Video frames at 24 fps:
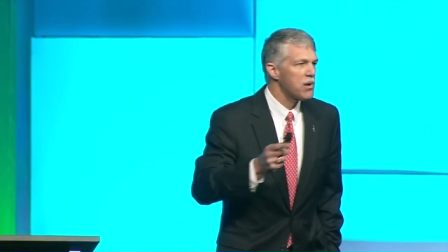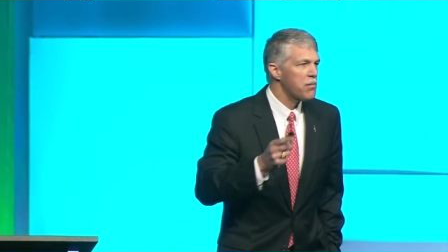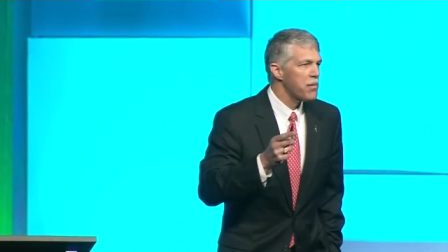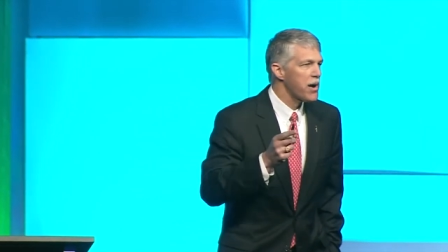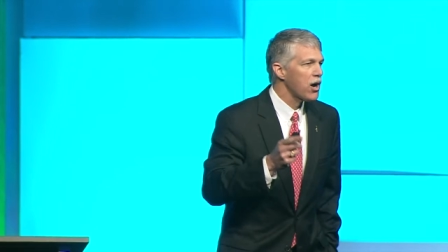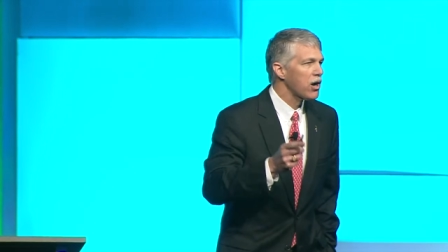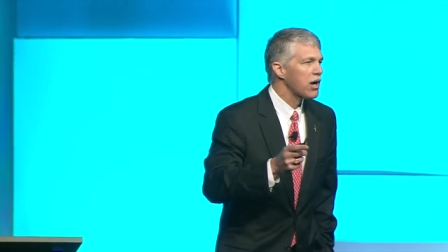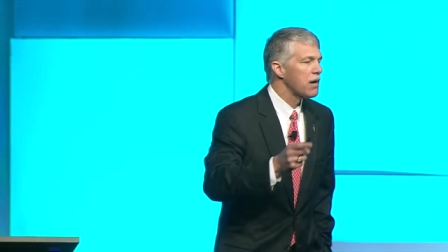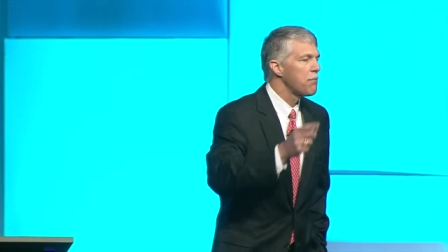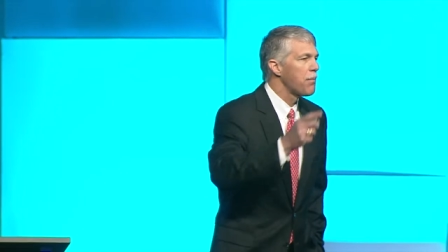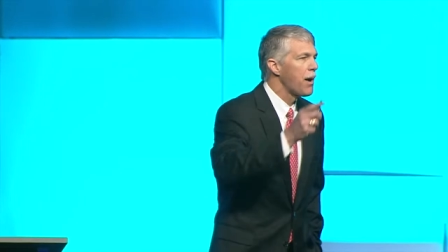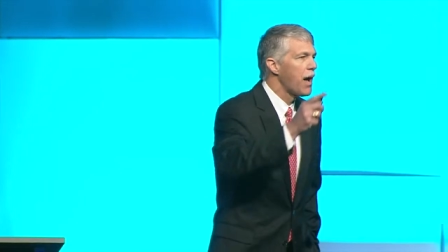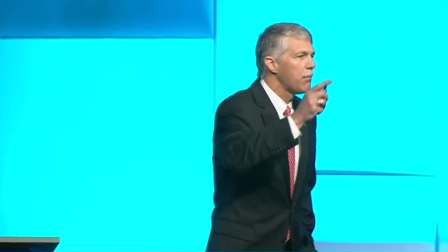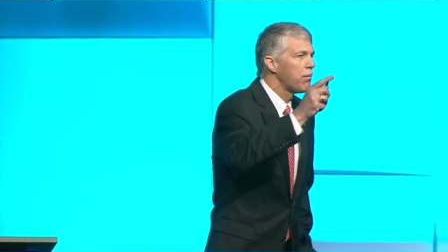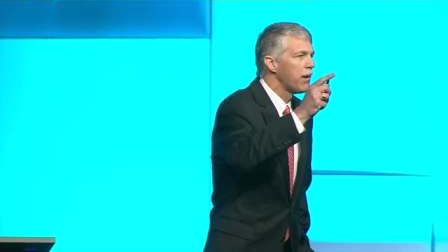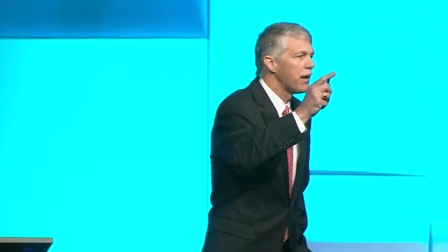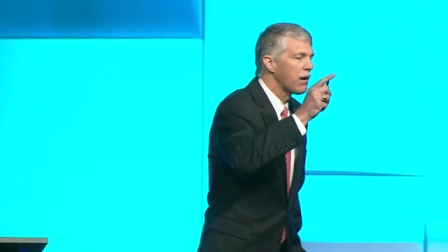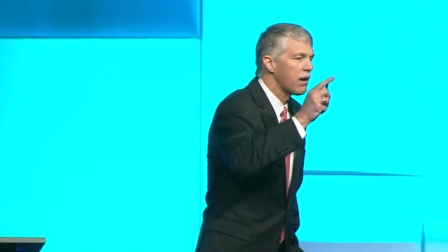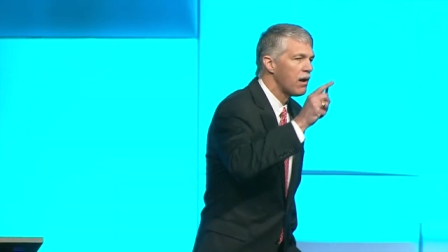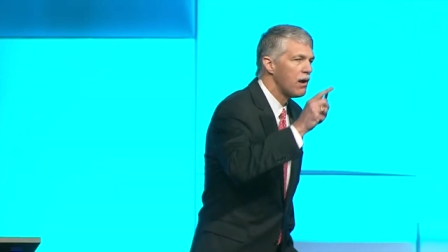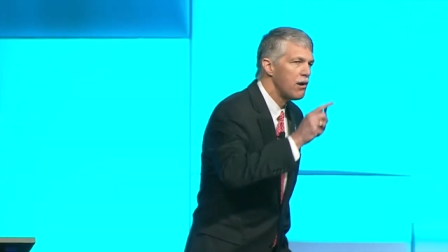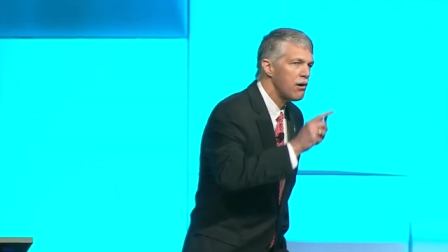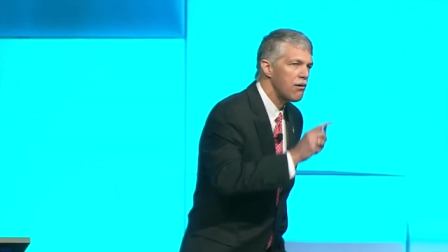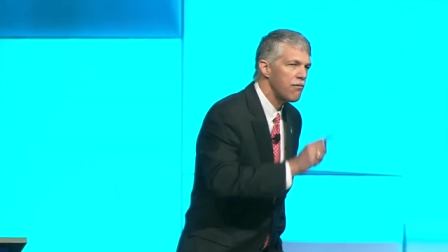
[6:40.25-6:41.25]
American public
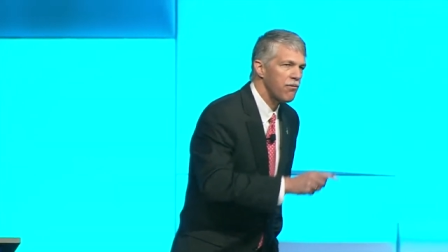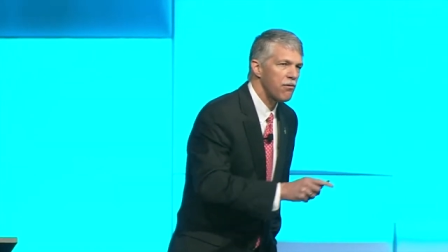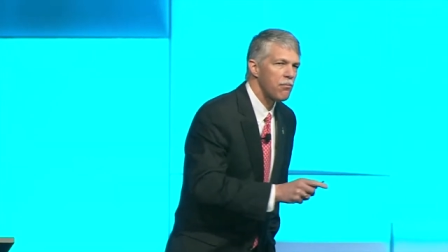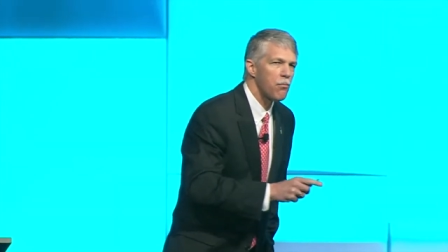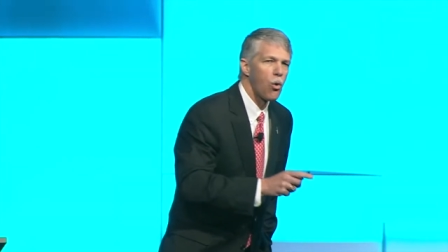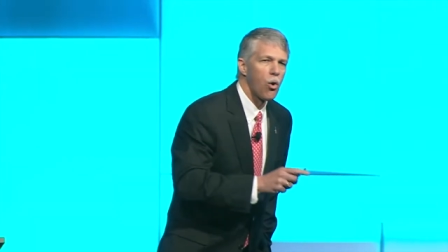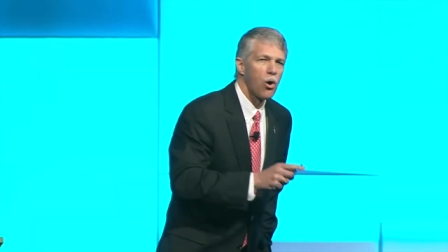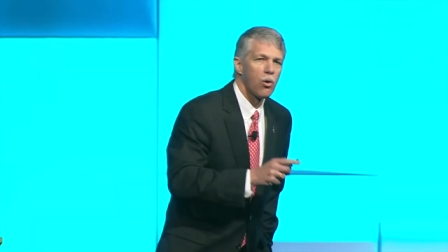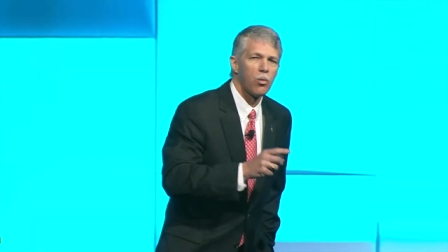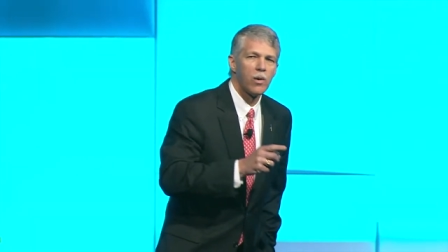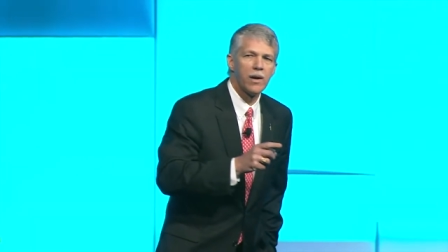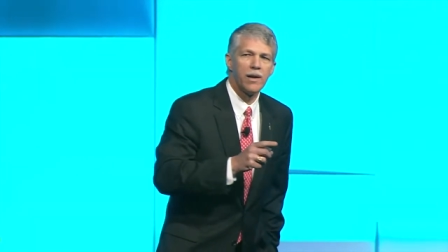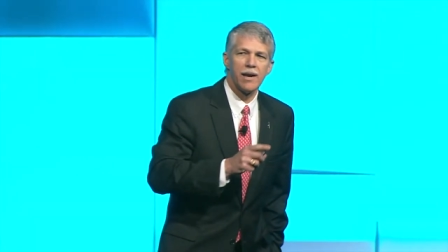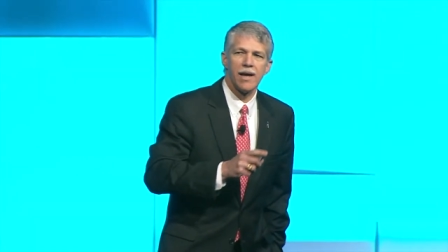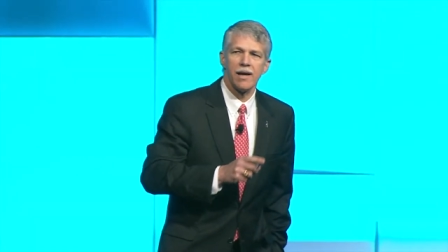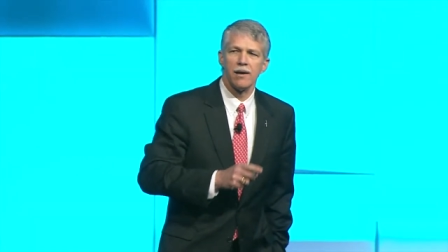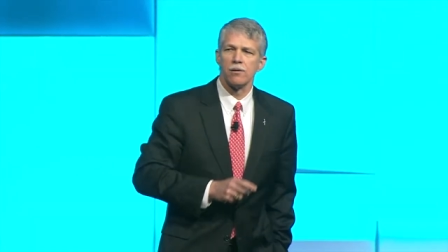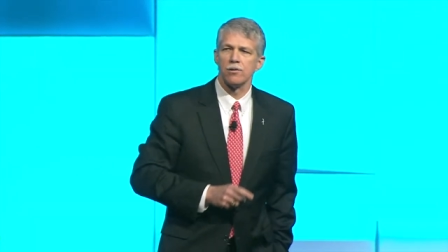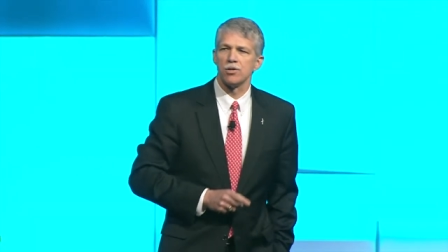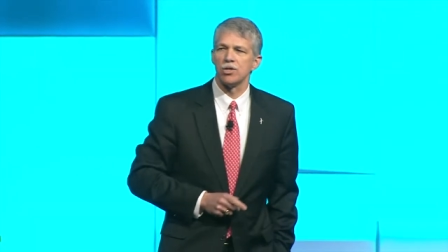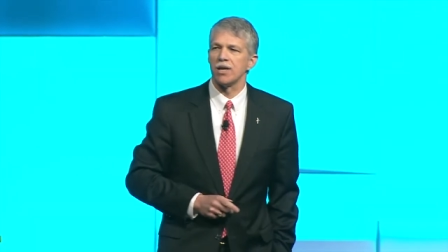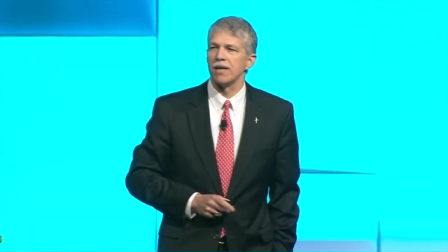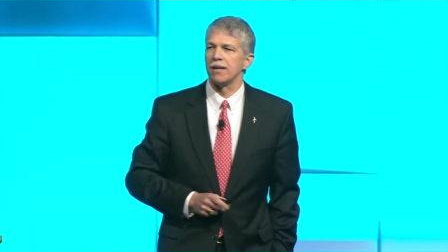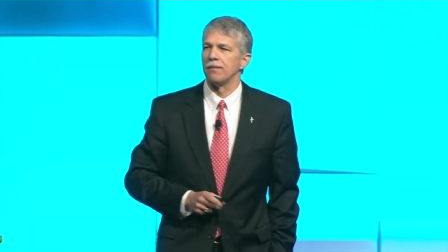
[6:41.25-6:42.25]
for more wind
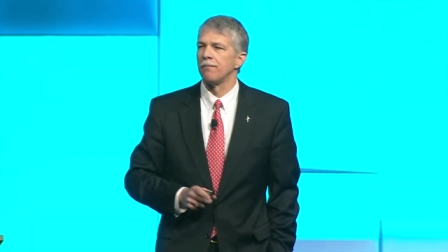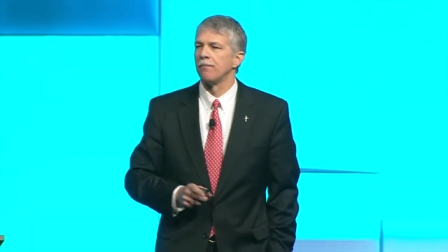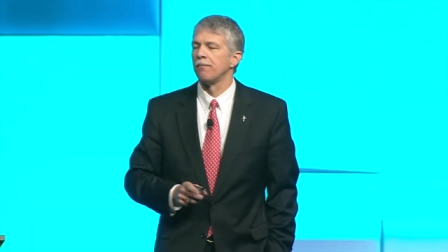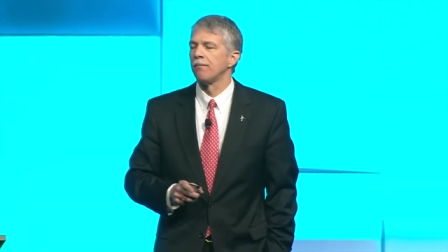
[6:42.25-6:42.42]
energy.